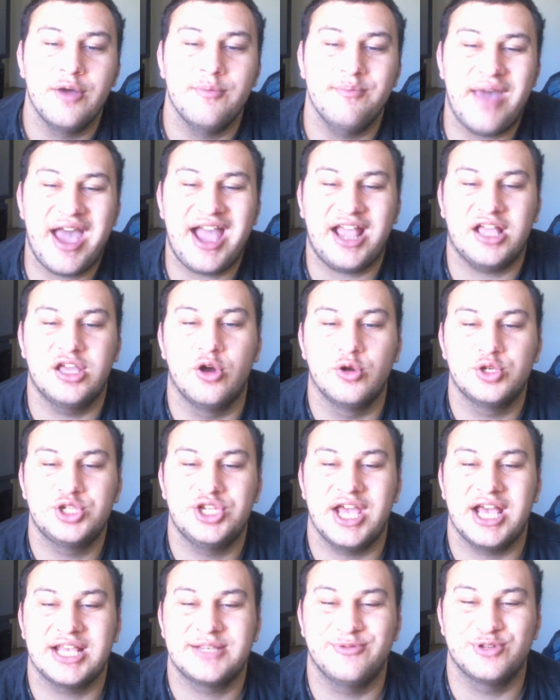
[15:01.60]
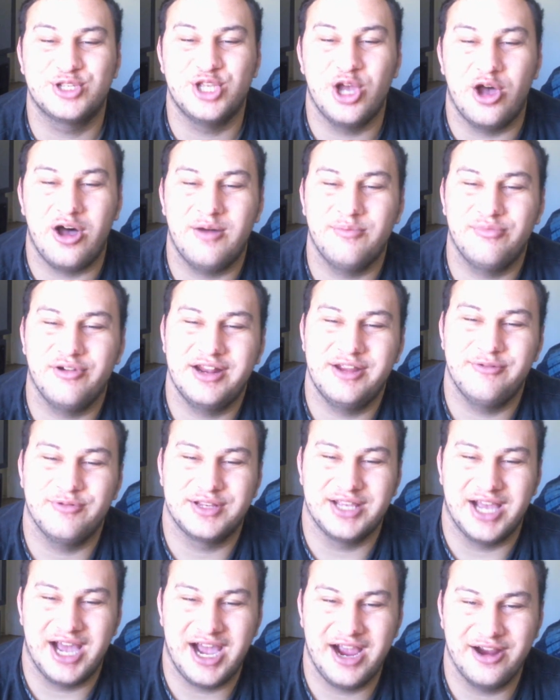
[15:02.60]
Matt Gochi asked, will Tom Brady
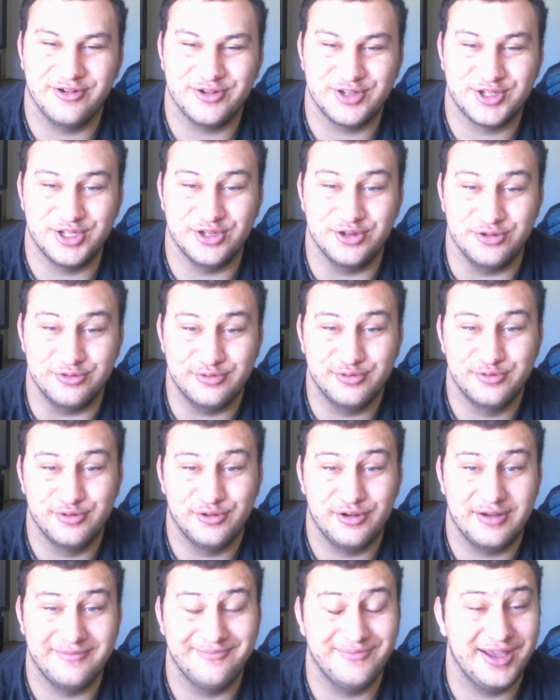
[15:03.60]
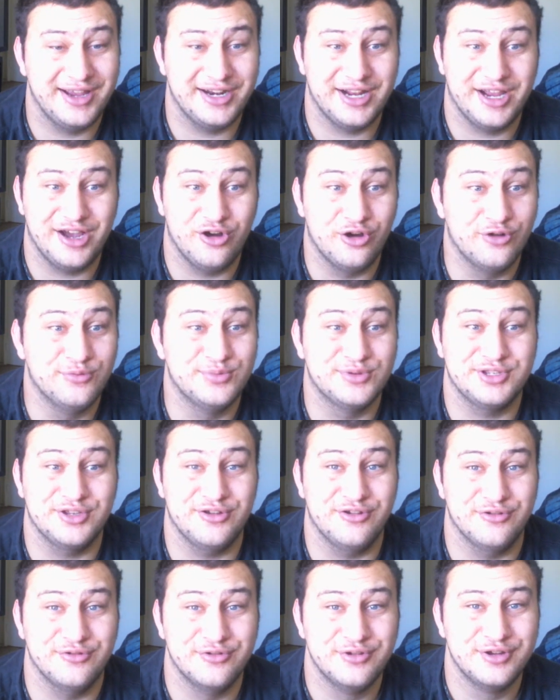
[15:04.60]
retire soon? Man, I hope
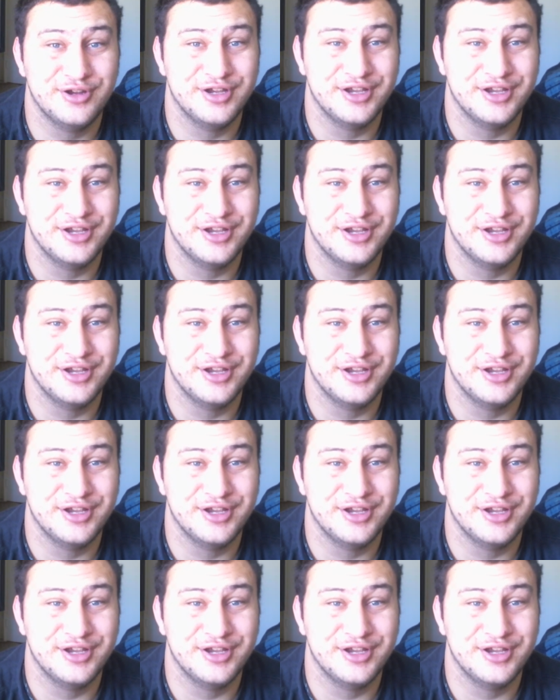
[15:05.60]
so.